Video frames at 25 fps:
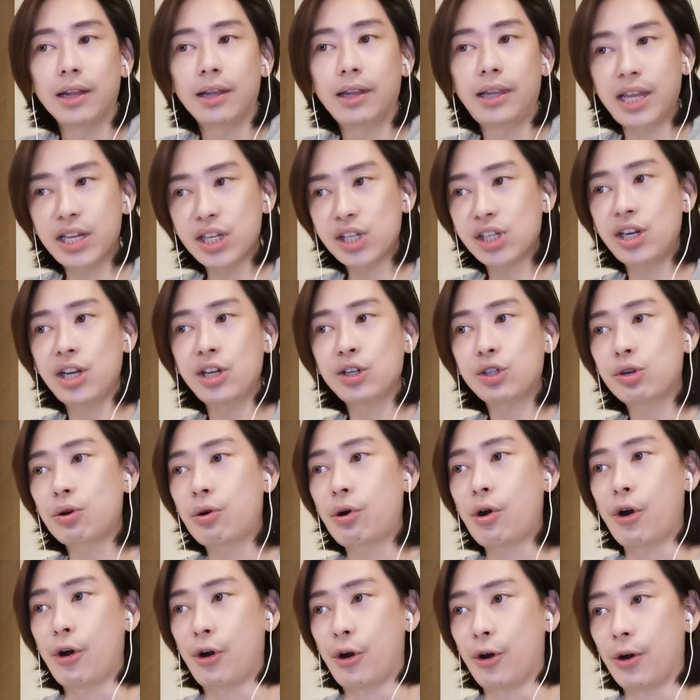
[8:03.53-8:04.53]
Listening
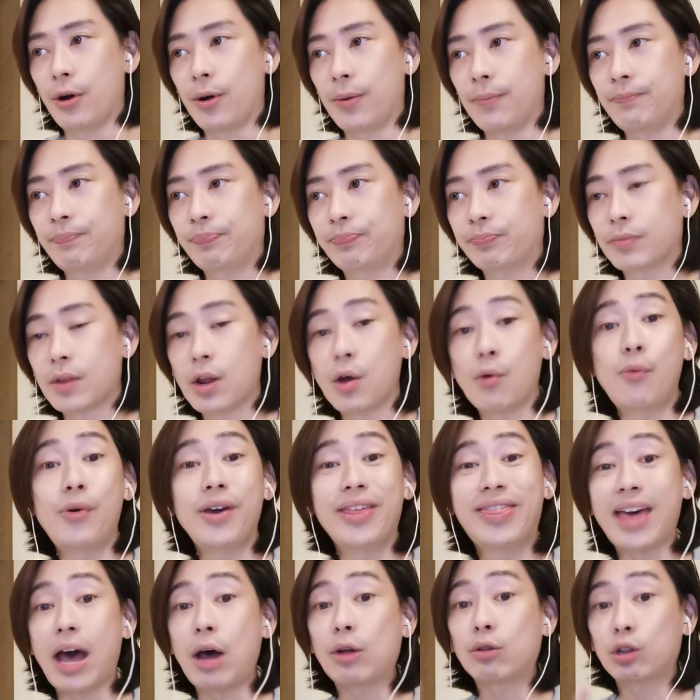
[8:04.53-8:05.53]
to her
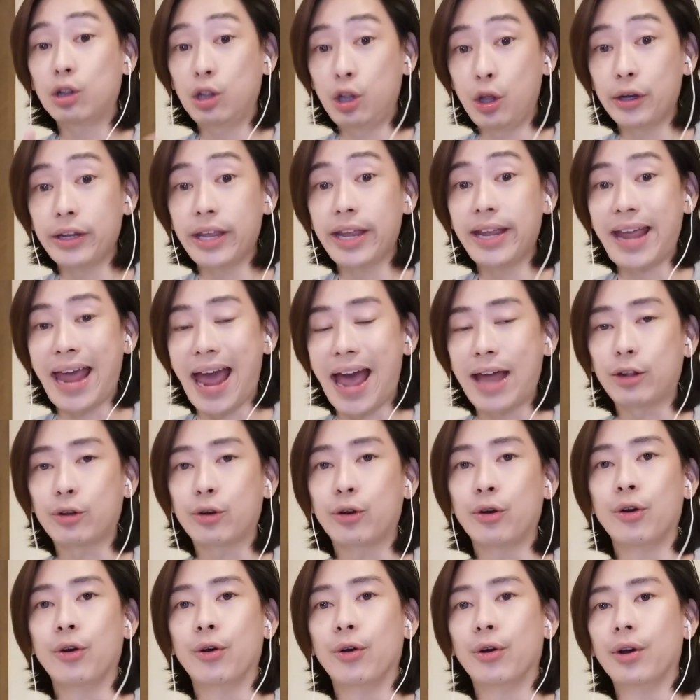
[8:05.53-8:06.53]
without looking
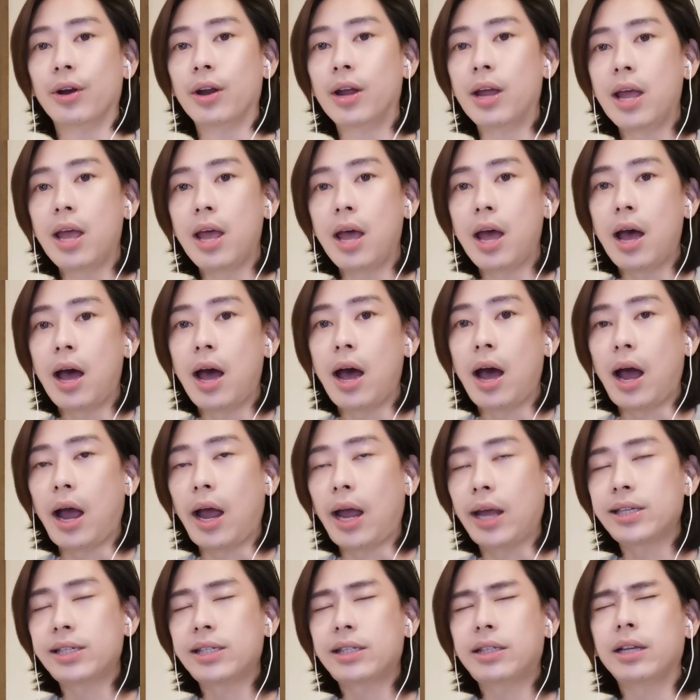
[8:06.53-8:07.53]
at her,
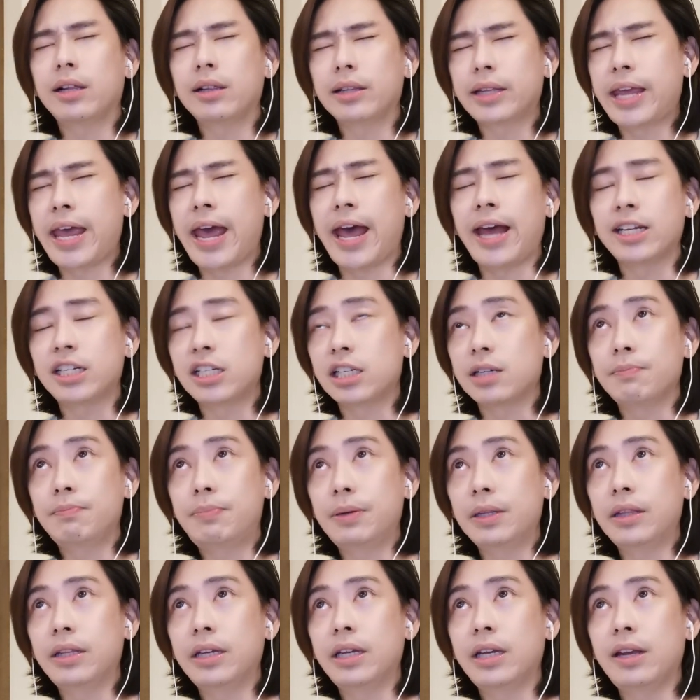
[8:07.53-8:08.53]
I still
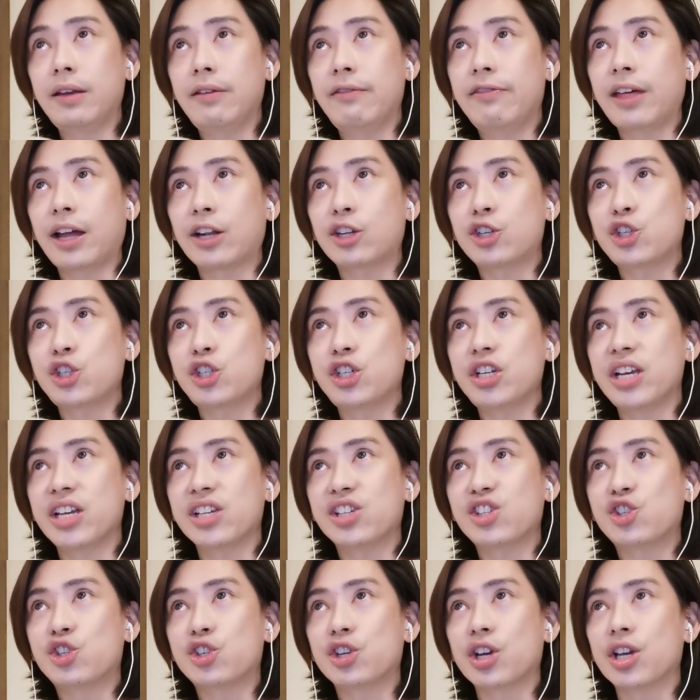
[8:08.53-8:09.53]
can't believe that she
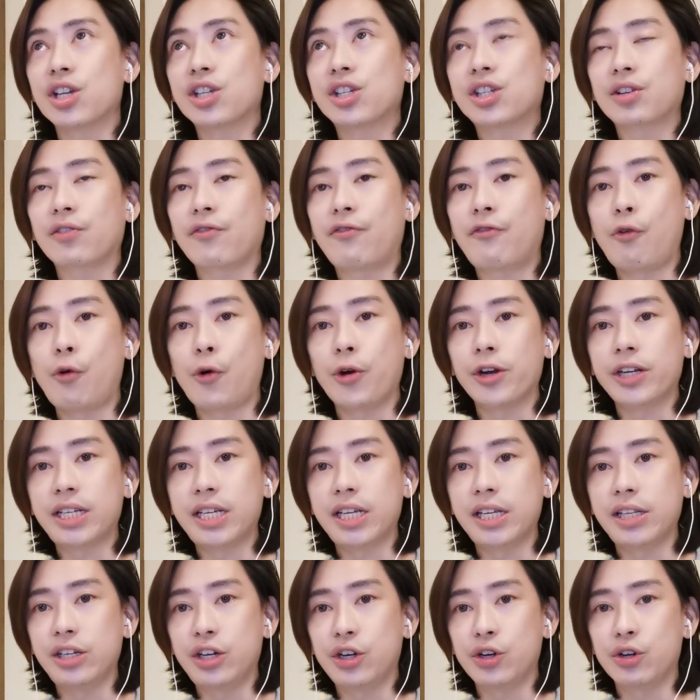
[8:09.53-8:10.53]
is just
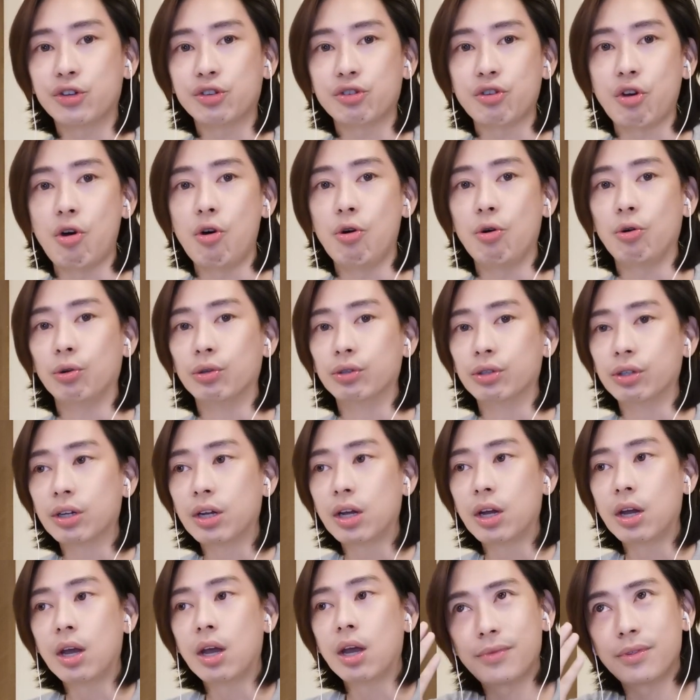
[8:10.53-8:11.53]
14 years old.
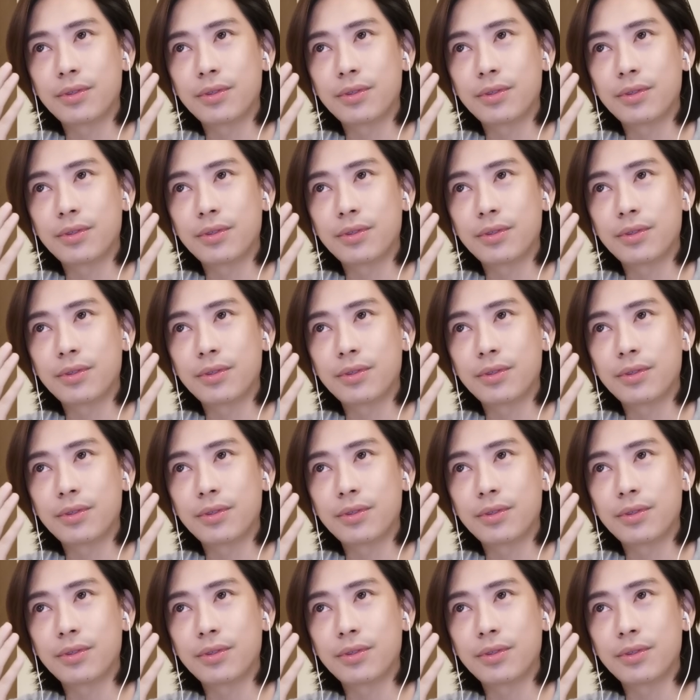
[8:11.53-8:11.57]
